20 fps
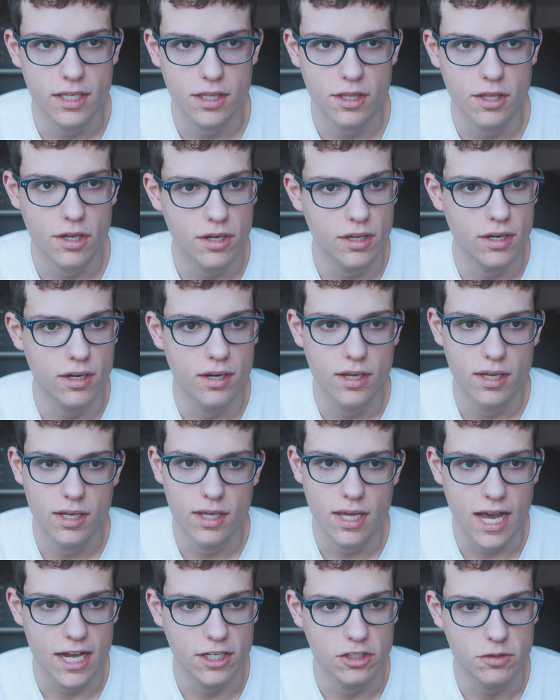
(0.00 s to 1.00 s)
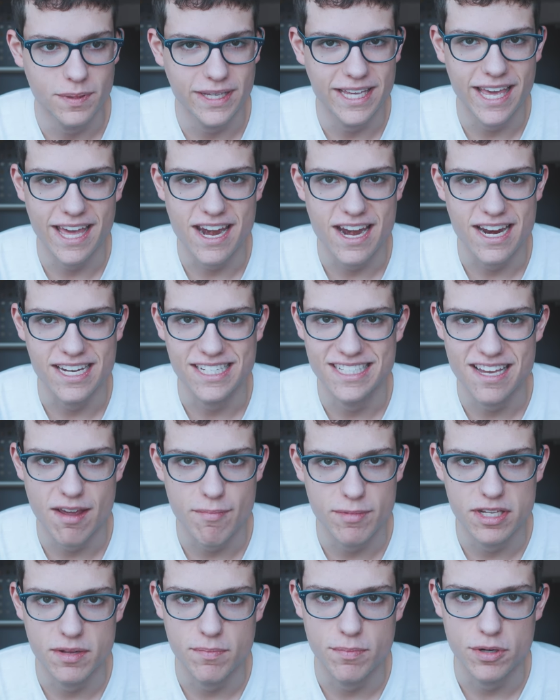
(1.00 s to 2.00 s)
good. I should be getting a
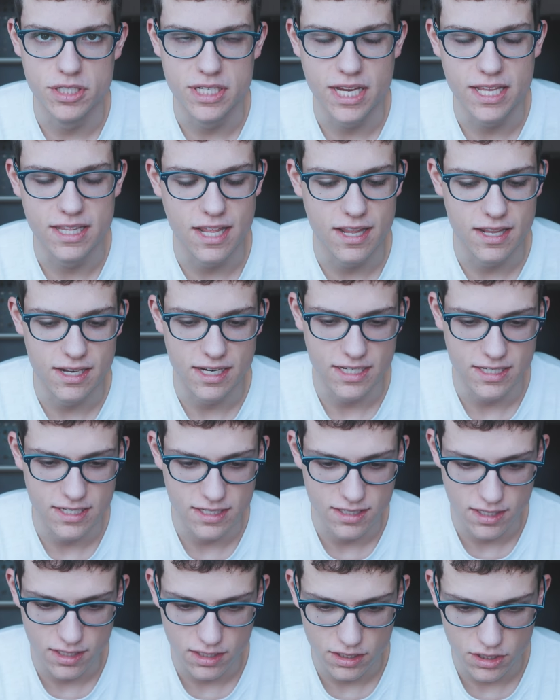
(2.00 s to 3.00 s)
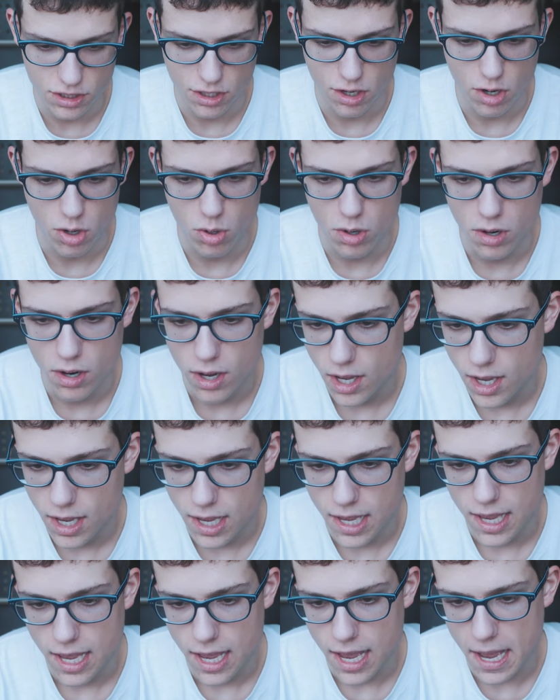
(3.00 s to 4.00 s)
70% at least. So
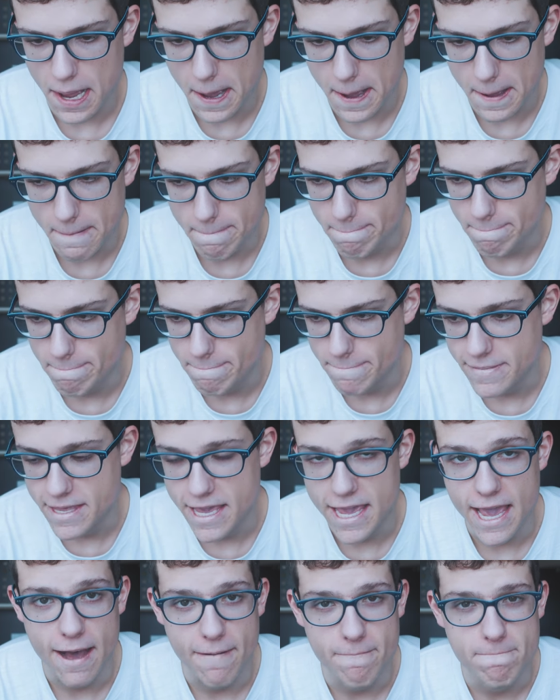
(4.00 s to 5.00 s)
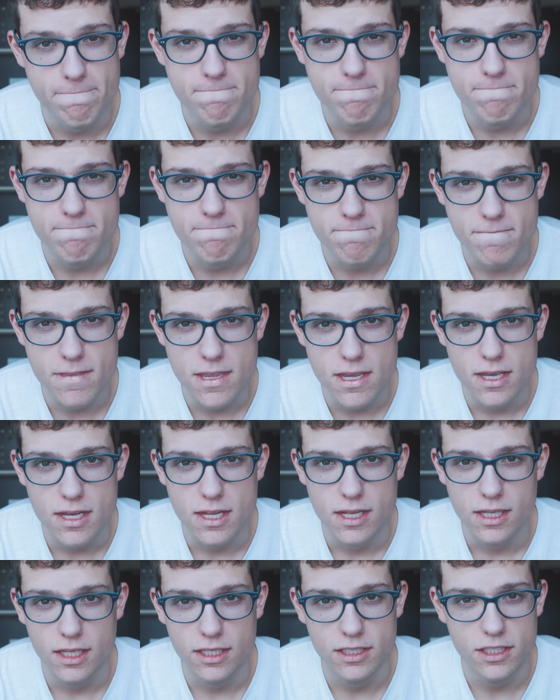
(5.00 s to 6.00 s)
yeah,
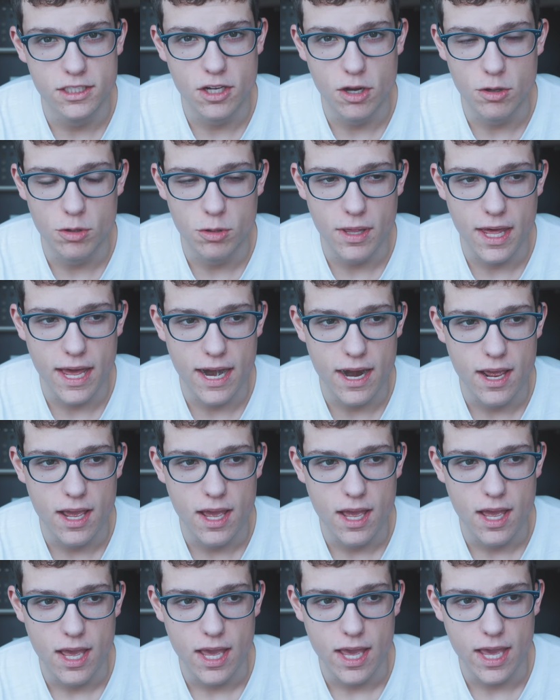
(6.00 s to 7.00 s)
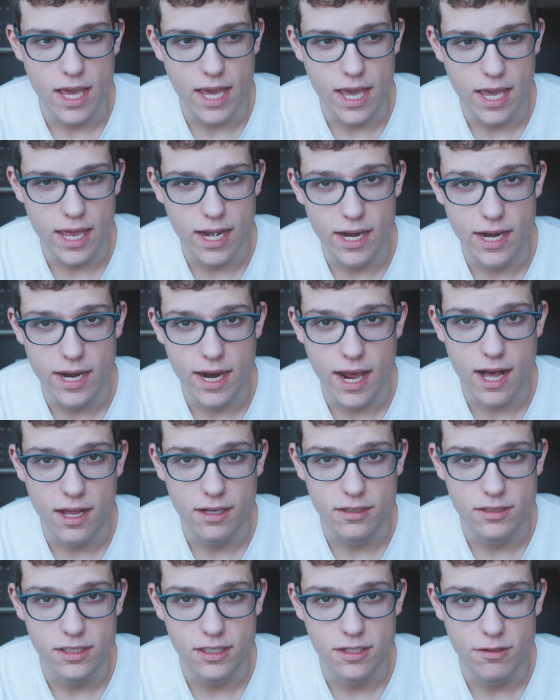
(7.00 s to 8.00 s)
let's just go do that and
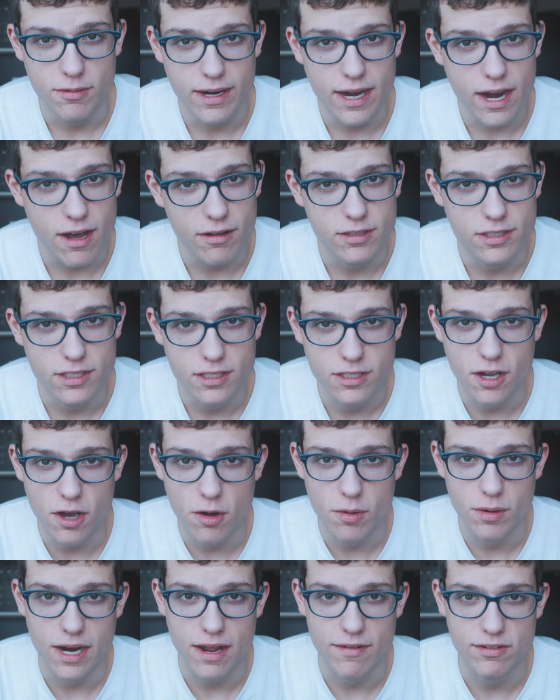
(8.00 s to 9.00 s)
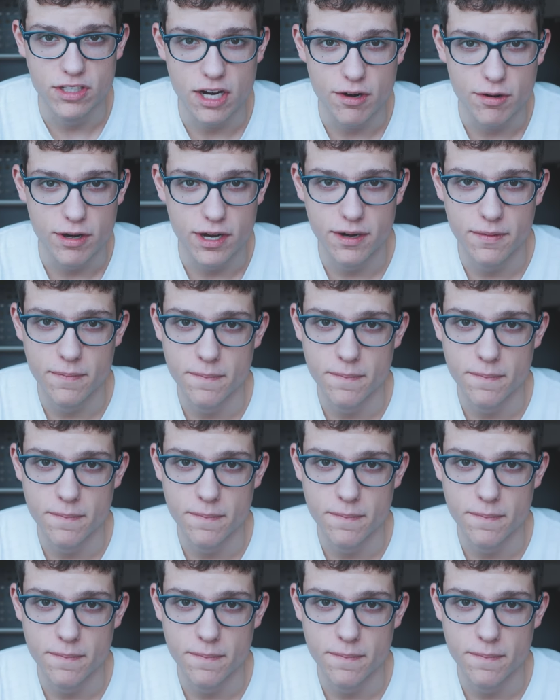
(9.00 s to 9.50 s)
I'll see you right now. Let's just go and have a shower.